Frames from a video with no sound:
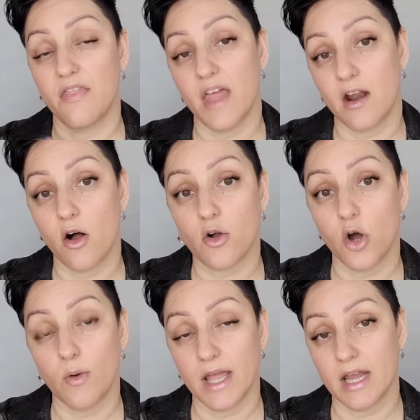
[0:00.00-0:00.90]
and then I'll
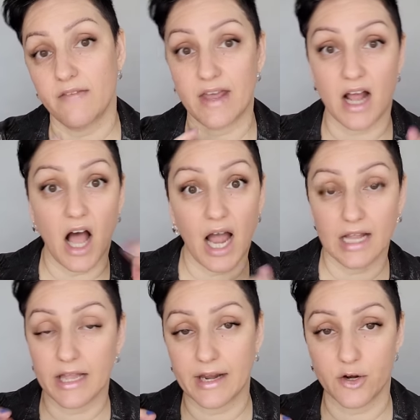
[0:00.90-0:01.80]
go in and then a
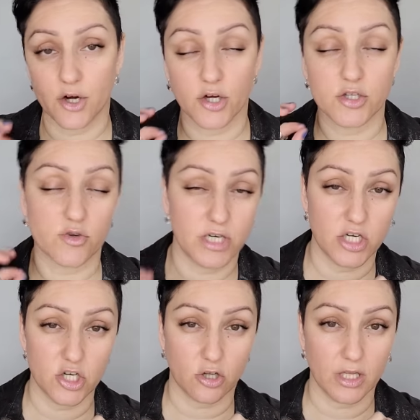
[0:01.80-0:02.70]
highlighter
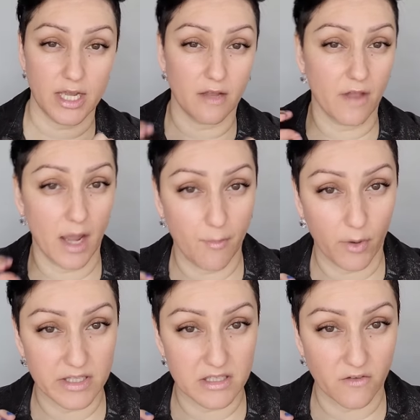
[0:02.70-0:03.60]
strategically on the high
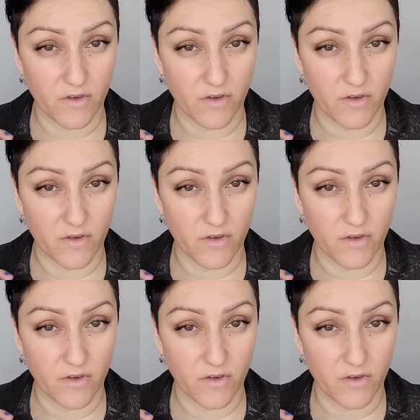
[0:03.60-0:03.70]
points of the